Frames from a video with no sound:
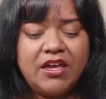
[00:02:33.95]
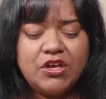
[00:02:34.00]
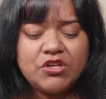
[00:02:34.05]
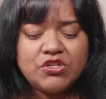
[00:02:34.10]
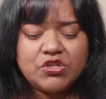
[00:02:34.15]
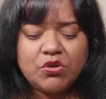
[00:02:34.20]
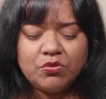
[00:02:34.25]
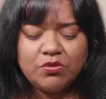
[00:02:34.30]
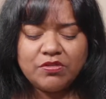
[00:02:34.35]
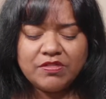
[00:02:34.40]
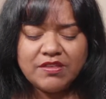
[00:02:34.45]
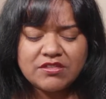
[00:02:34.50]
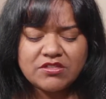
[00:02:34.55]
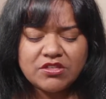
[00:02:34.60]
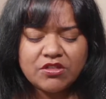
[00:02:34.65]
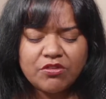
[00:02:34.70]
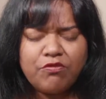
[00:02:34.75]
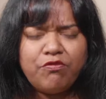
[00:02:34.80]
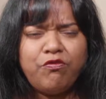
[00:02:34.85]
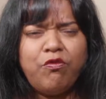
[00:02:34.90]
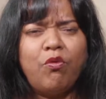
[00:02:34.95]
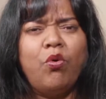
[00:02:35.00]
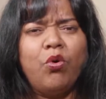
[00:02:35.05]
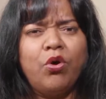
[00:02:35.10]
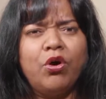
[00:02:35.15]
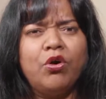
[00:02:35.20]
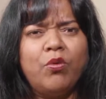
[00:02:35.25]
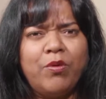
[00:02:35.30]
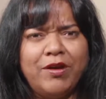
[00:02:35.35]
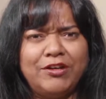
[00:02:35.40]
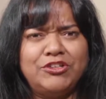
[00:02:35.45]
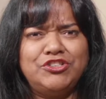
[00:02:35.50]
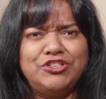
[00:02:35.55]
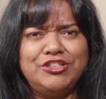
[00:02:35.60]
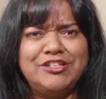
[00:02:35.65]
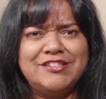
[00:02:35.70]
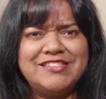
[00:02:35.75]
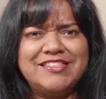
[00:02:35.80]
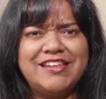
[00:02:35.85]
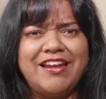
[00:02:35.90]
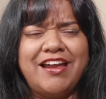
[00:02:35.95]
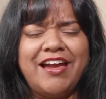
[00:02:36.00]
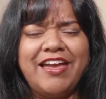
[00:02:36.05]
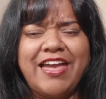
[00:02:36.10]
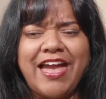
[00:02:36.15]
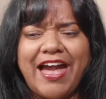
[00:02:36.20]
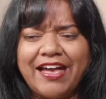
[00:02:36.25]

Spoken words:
So these are the 4 questions that I